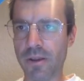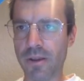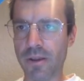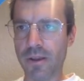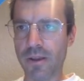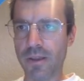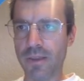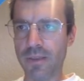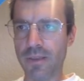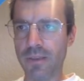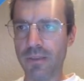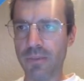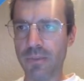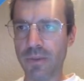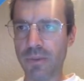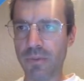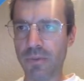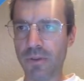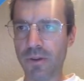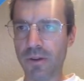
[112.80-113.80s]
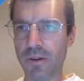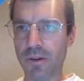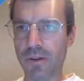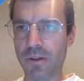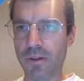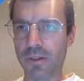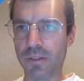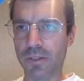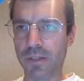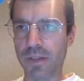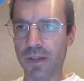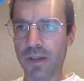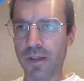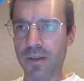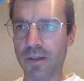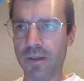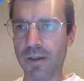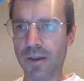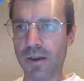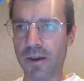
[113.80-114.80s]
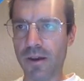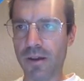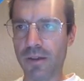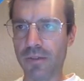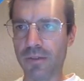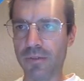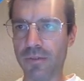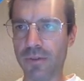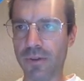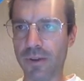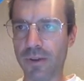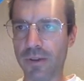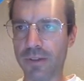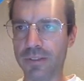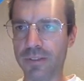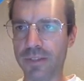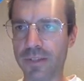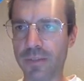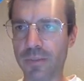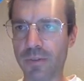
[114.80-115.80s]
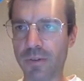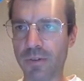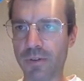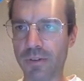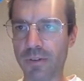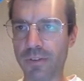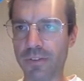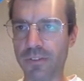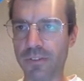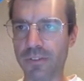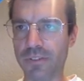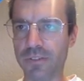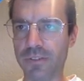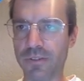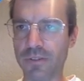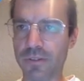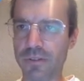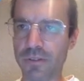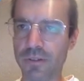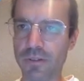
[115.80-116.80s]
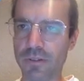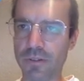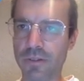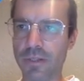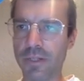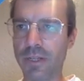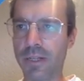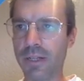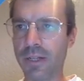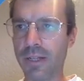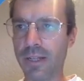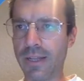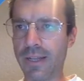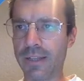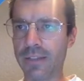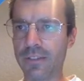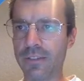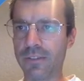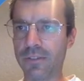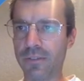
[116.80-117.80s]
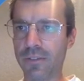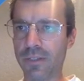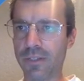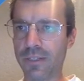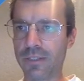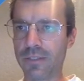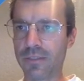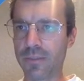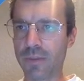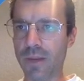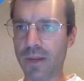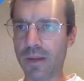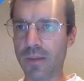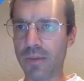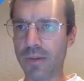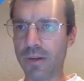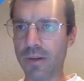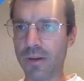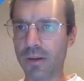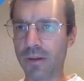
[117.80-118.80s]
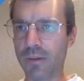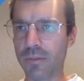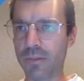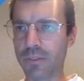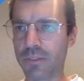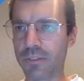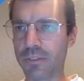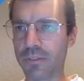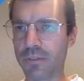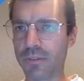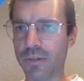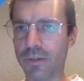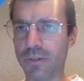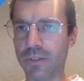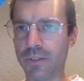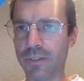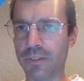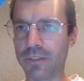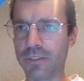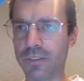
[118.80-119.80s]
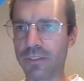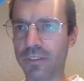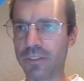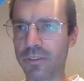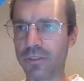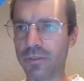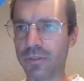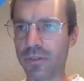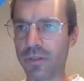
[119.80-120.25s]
And these people are called unauthorized immigrants. In class, you'll look at some common arguments surrounding this issue.